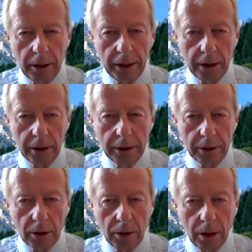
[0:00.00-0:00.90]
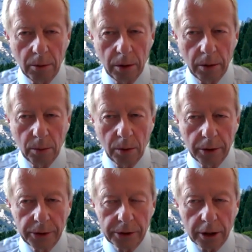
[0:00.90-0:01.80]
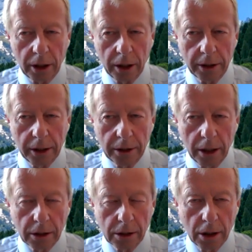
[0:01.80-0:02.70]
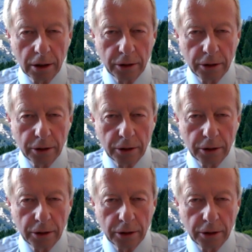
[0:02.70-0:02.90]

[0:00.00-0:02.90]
and the dollar will start its